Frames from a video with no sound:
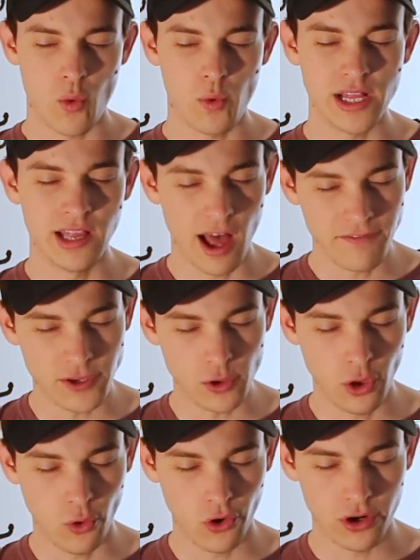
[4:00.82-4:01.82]
We love you,
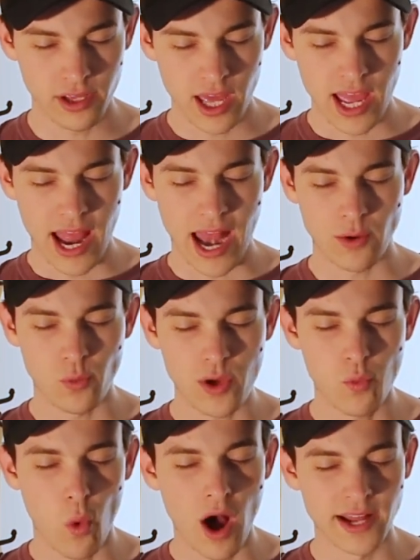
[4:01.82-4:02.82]
Lord, and we
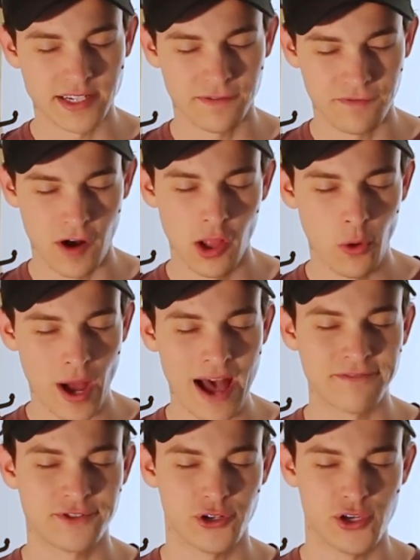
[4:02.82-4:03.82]
want to follow
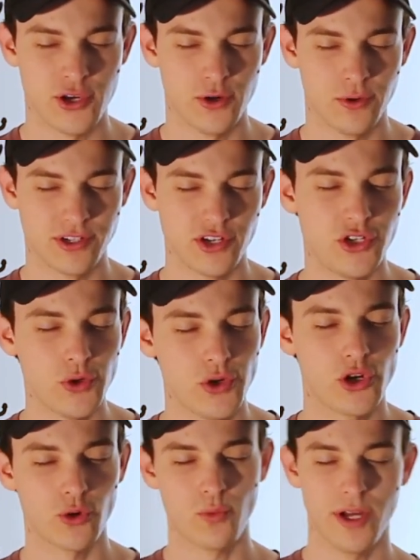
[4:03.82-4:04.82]
after you and to do
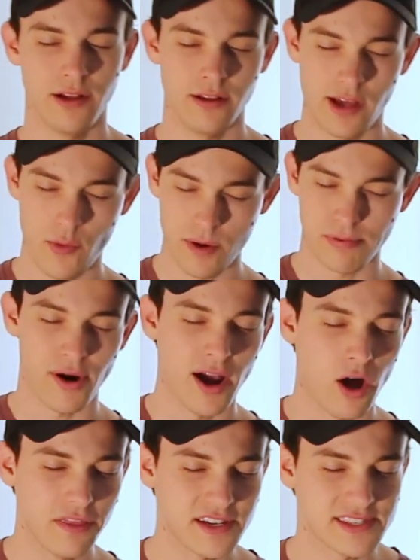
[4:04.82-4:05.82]
your will. And we pray
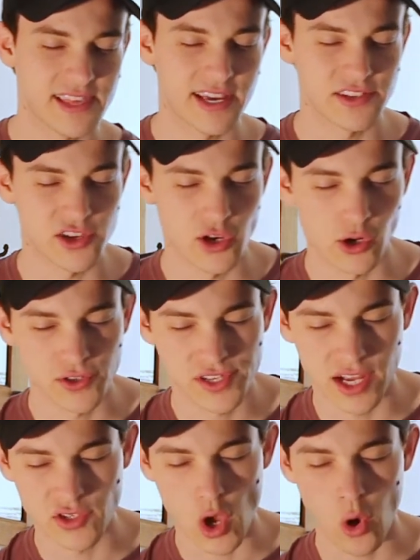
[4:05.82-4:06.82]
all these things in your
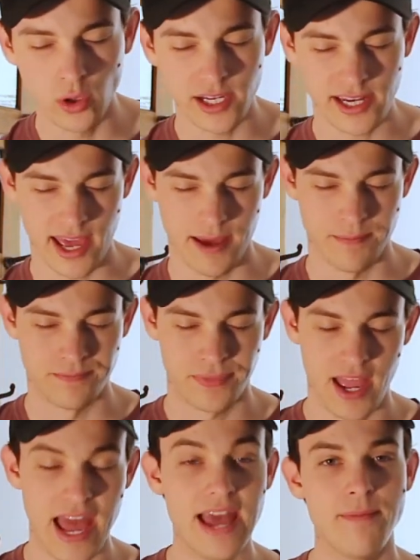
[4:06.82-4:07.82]
Son's holy name.
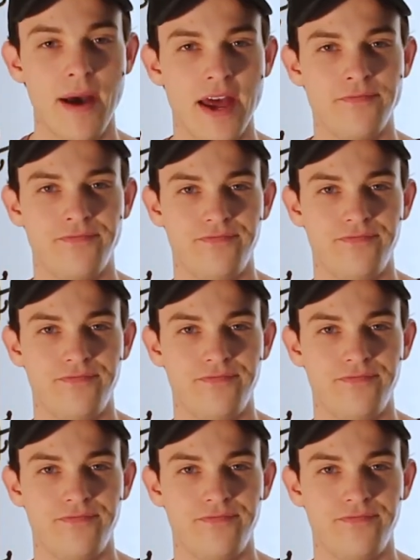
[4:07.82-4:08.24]
Amen.